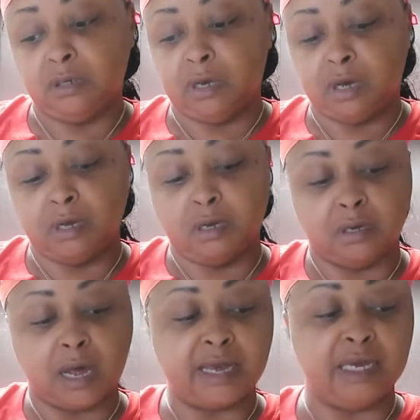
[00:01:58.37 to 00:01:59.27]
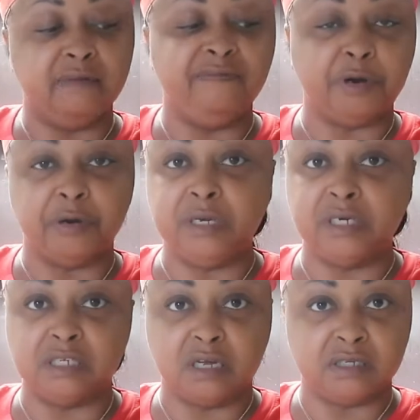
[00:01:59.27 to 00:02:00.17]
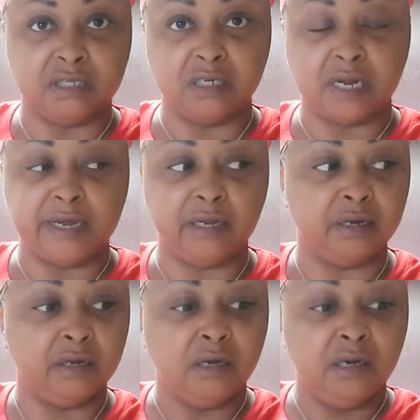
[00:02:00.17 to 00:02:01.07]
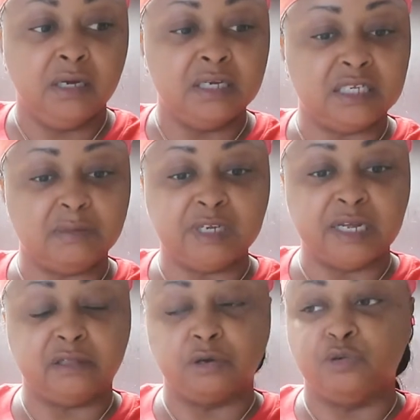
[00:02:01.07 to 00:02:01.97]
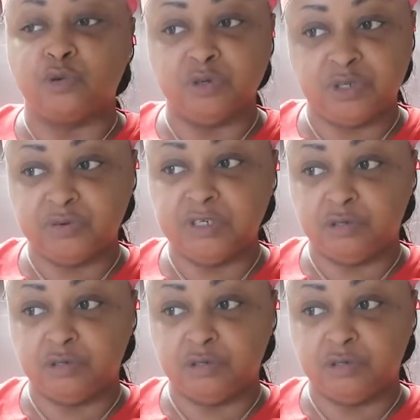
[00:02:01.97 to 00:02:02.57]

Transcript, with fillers: yeah i get very exhausted like it seems like the grocery